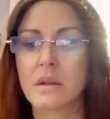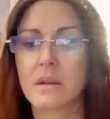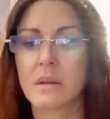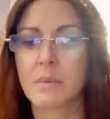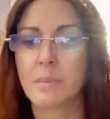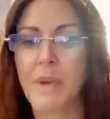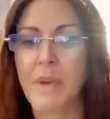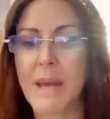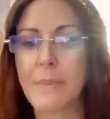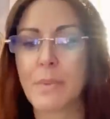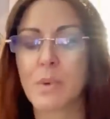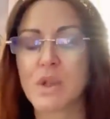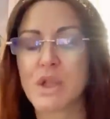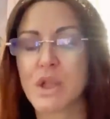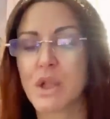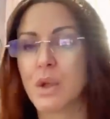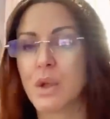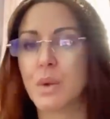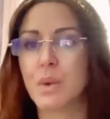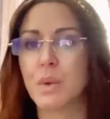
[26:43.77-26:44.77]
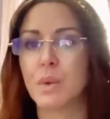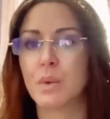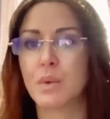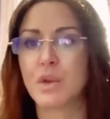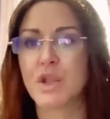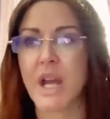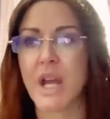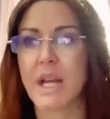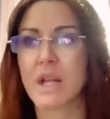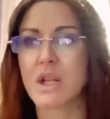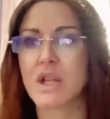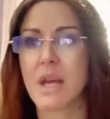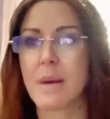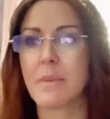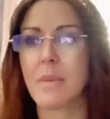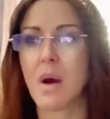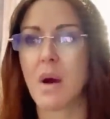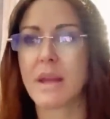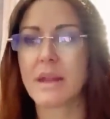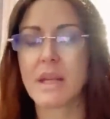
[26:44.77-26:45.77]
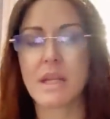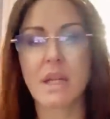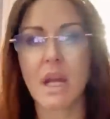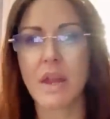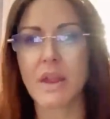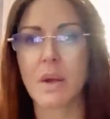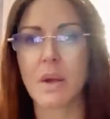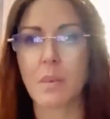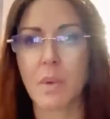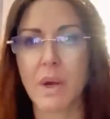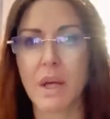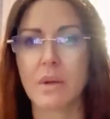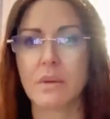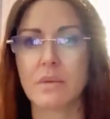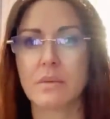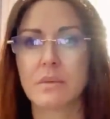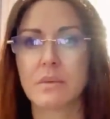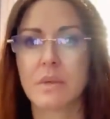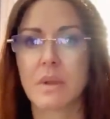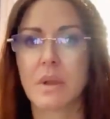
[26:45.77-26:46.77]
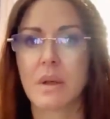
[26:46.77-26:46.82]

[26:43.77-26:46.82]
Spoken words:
people to change their mind, then nothing will.